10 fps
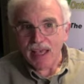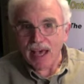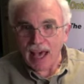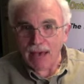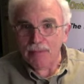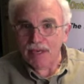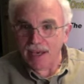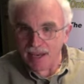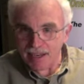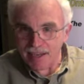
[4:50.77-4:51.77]
a Happy
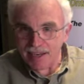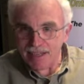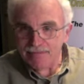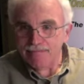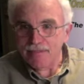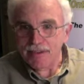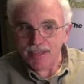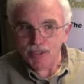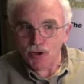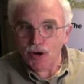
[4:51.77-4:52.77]
Hanukkah, a
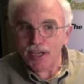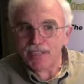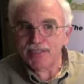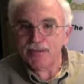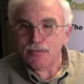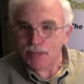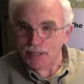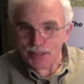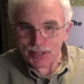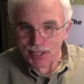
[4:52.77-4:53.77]
joyous
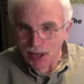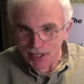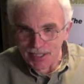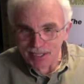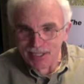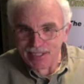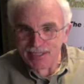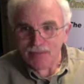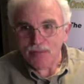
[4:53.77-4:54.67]
winter solstice,